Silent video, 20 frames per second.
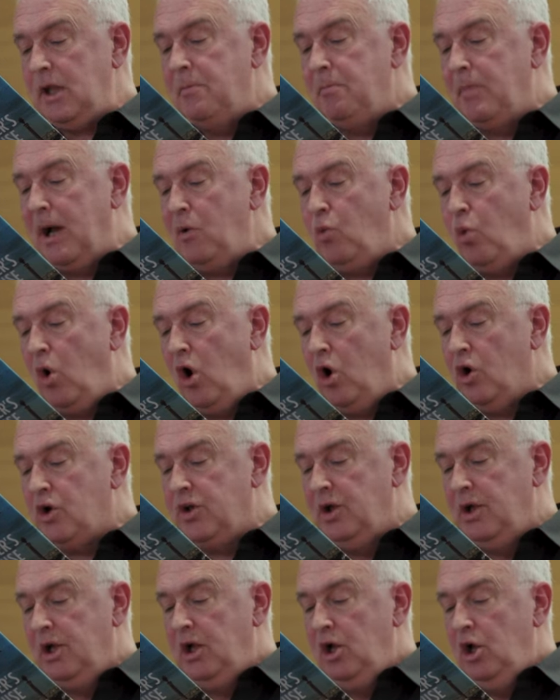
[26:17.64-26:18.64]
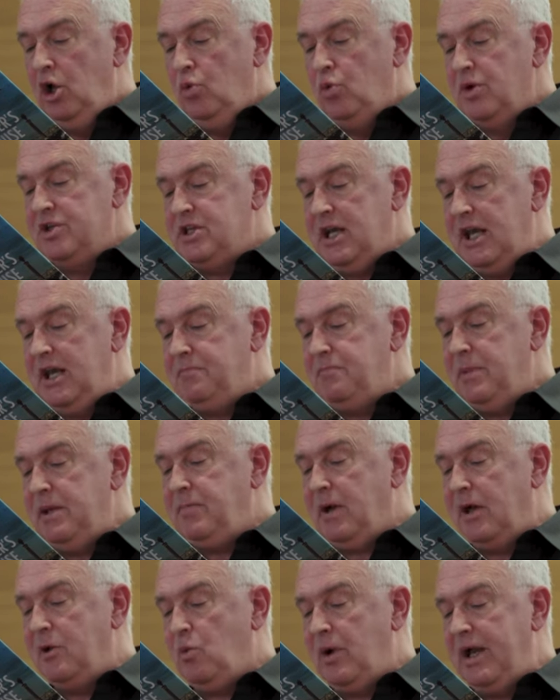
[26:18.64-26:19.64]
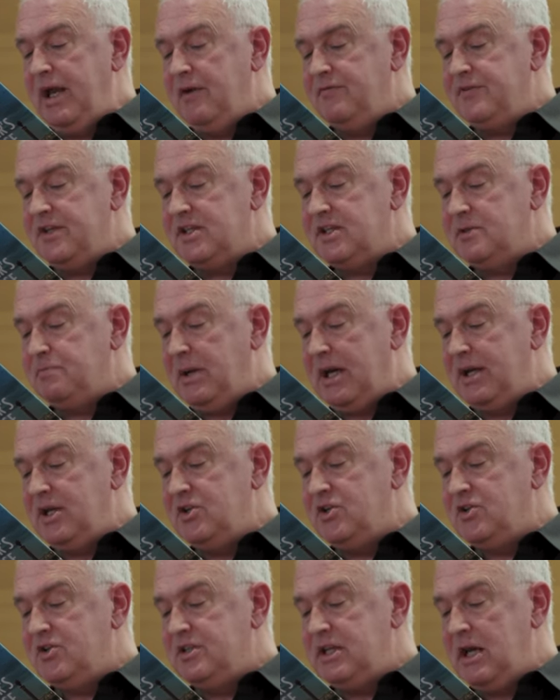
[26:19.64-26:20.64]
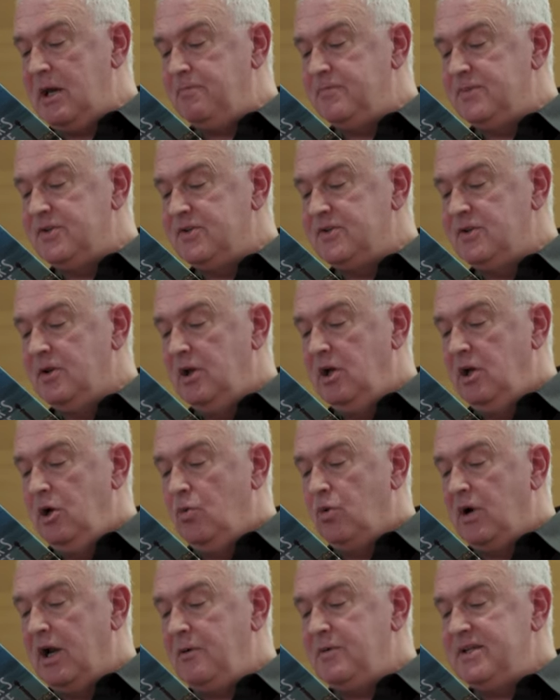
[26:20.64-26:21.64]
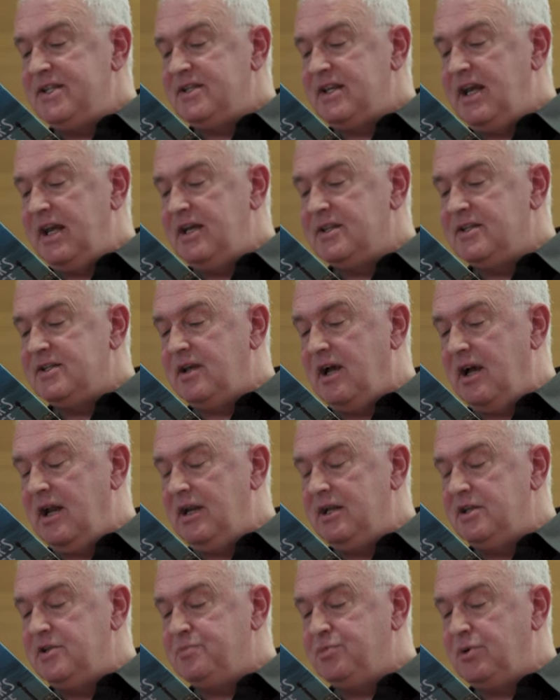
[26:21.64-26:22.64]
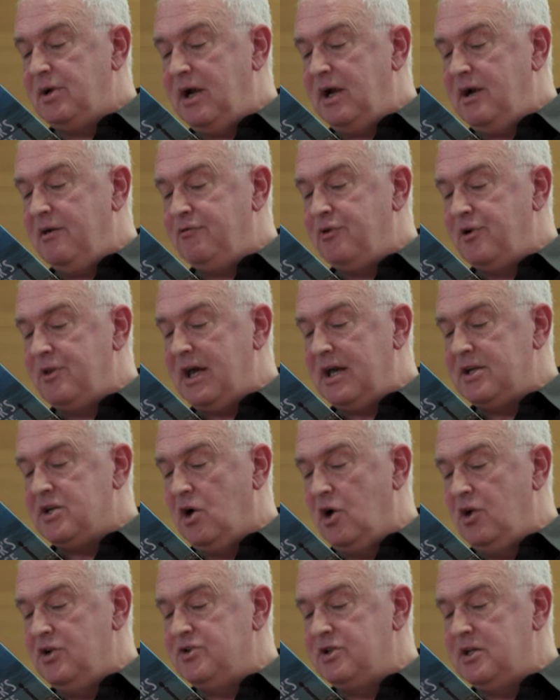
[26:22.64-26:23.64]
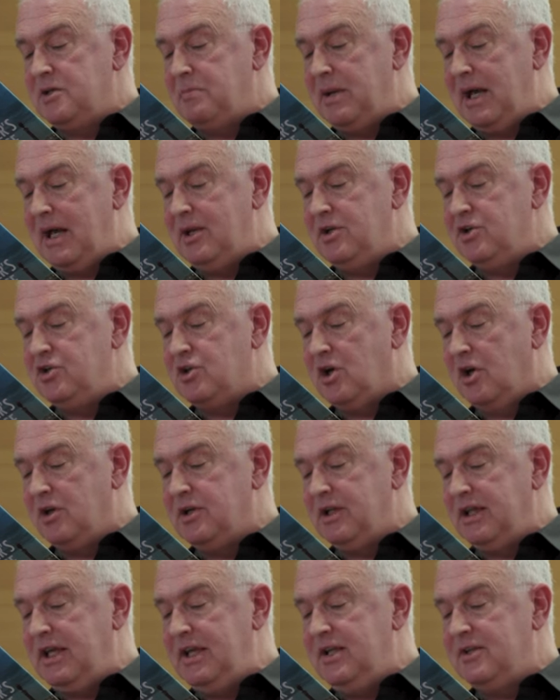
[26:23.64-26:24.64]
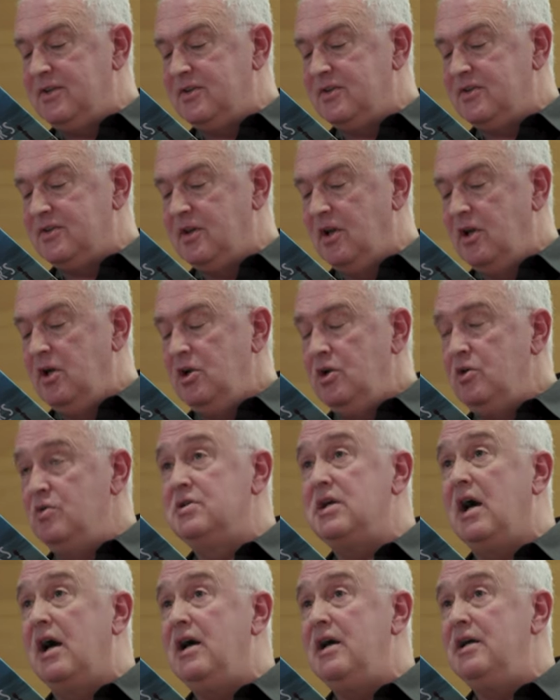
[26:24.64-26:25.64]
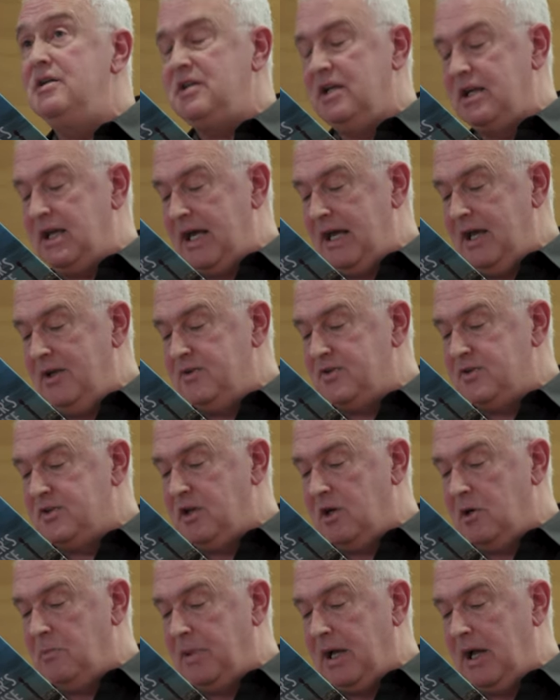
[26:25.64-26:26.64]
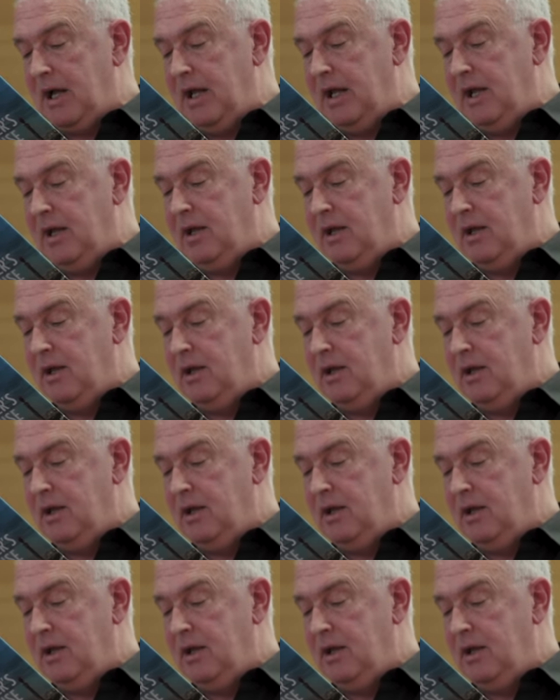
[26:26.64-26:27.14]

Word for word: My walk would take me by way of the Spanish steps, where I would say a silent prayer for that haunted man, John Keats, who died in a house nearby.